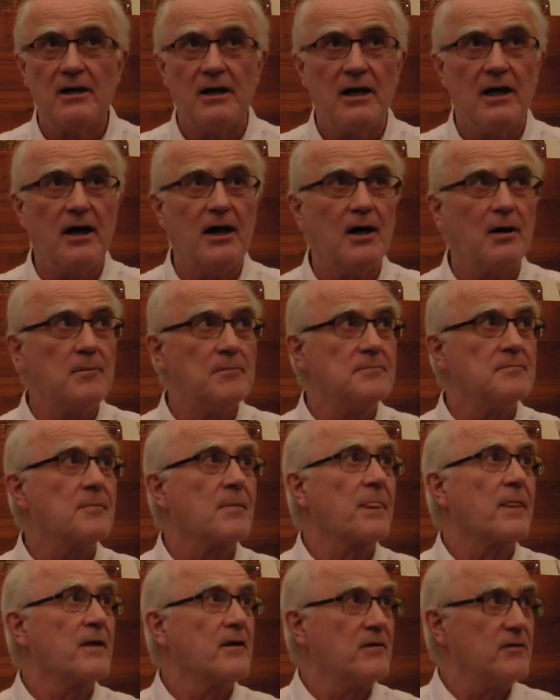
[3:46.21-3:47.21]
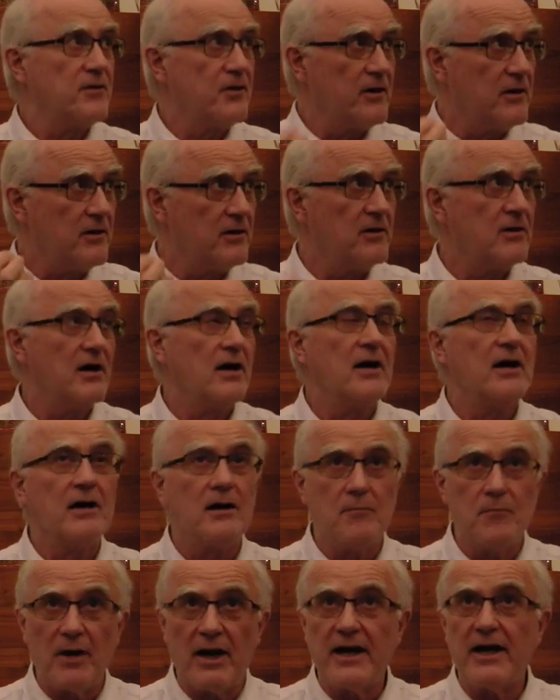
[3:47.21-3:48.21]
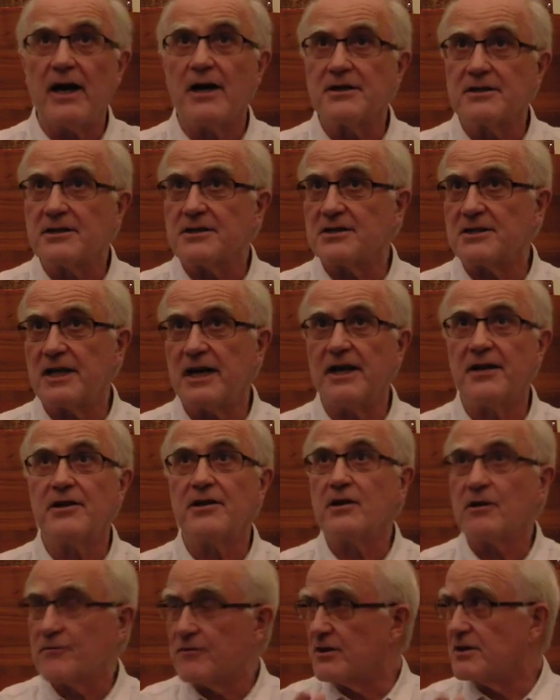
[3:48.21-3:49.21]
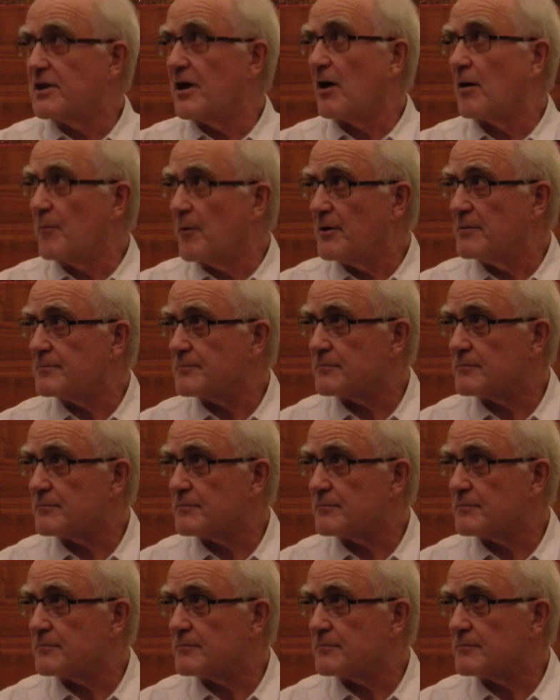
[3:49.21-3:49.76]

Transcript: my understanding of the Dharma.